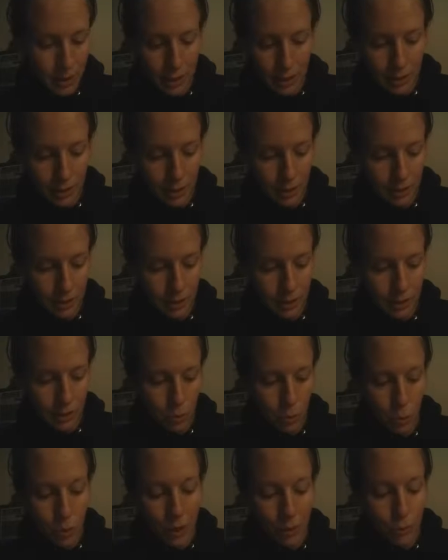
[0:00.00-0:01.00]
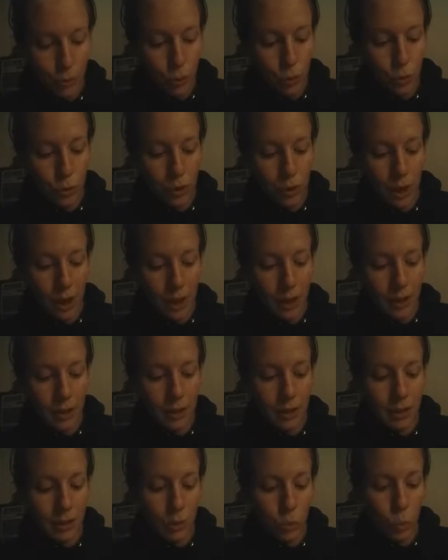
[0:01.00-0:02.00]
exist. We have
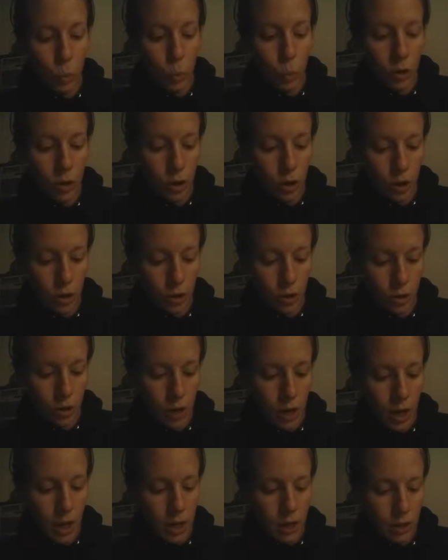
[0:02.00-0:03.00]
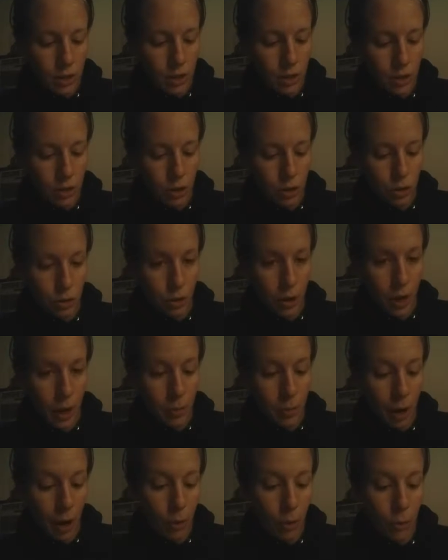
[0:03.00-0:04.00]
created this word to
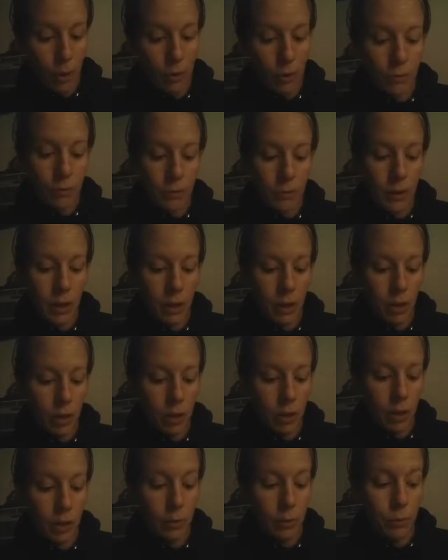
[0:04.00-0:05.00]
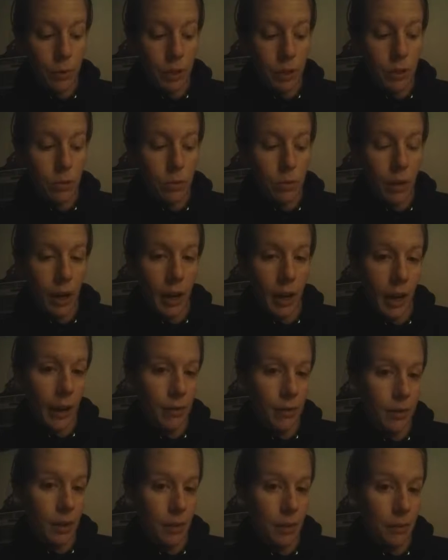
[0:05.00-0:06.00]
describe how we feel if we do not
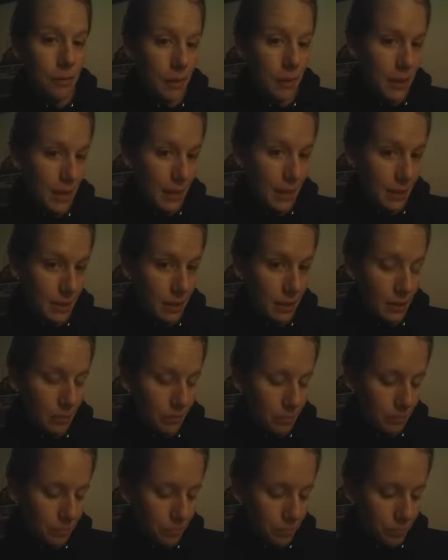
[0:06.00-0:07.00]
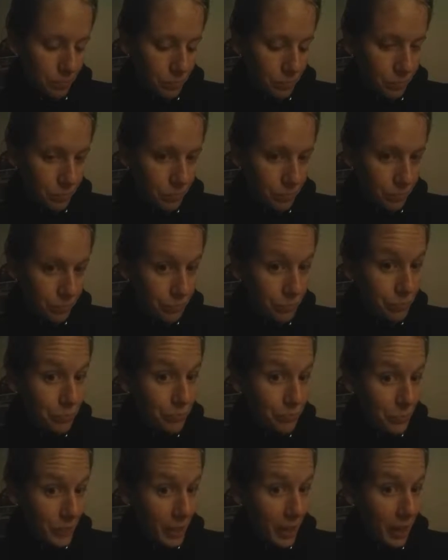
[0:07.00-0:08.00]
have enough heat.
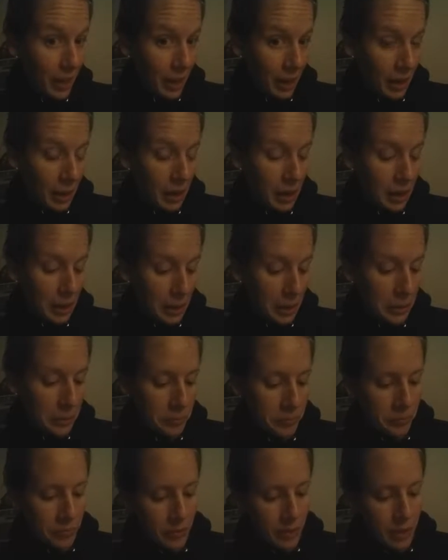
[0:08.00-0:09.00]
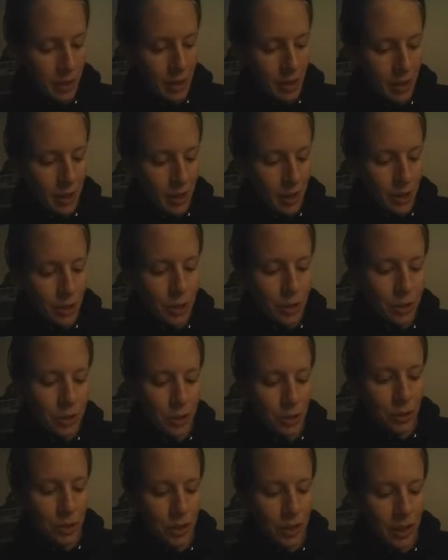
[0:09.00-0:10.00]
The
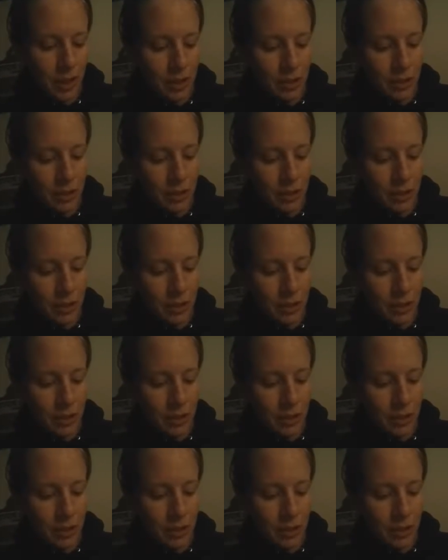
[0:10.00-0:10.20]
student